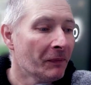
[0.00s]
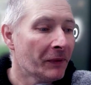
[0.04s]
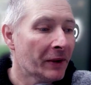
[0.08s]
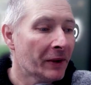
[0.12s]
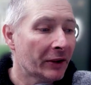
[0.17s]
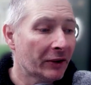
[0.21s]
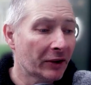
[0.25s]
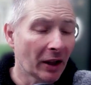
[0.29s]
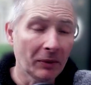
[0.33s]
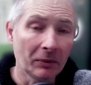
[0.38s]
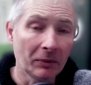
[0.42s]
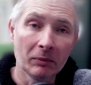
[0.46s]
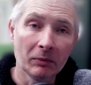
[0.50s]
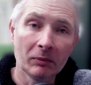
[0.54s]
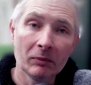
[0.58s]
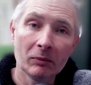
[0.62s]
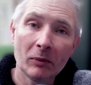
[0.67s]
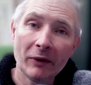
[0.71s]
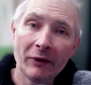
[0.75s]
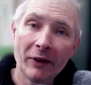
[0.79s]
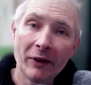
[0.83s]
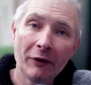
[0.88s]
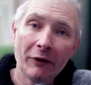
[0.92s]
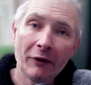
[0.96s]
So
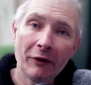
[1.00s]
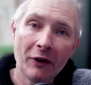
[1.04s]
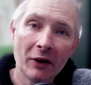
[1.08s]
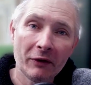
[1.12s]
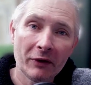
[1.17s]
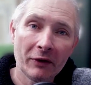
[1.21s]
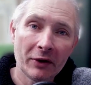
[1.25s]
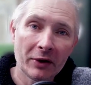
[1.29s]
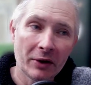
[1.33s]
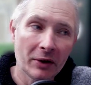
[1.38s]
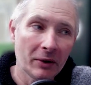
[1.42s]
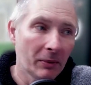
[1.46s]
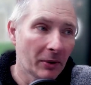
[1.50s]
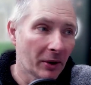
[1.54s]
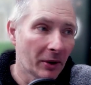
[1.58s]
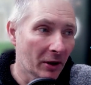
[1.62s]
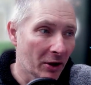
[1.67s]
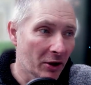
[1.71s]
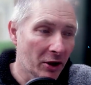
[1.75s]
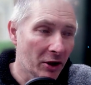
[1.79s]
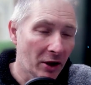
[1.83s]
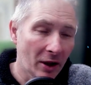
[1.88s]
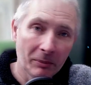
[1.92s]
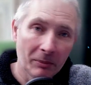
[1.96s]
without further ado, we're going to
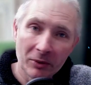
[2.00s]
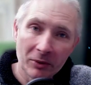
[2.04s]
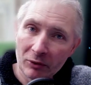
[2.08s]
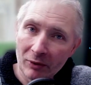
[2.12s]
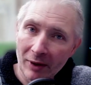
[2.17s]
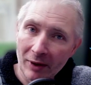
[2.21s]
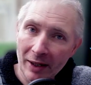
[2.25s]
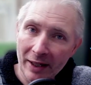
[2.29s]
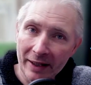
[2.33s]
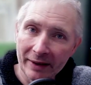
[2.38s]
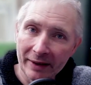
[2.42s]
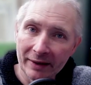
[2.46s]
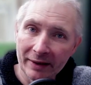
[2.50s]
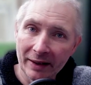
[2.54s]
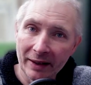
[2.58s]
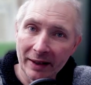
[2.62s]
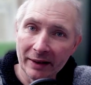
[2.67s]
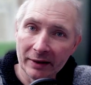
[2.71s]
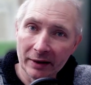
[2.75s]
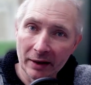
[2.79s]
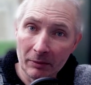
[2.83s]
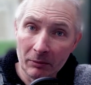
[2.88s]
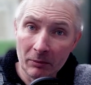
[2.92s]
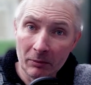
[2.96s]
jump straight into
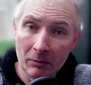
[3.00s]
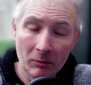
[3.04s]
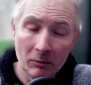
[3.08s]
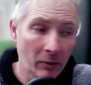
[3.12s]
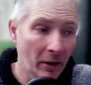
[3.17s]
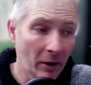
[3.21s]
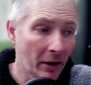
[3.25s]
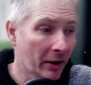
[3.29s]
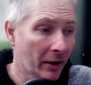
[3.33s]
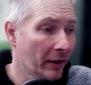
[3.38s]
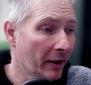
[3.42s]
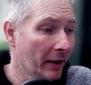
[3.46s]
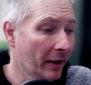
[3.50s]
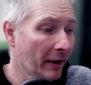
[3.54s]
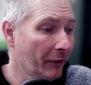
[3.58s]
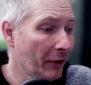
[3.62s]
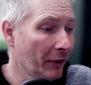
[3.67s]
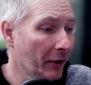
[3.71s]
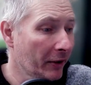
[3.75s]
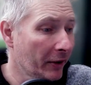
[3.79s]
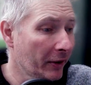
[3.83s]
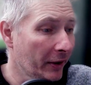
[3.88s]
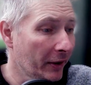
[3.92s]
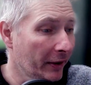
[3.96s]
this and we're going to have a
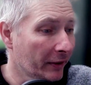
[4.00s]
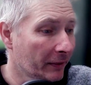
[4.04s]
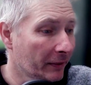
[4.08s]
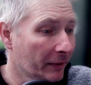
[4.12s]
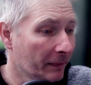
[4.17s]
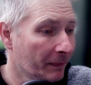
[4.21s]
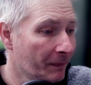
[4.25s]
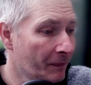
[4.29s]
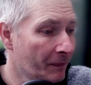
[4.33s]
look at this.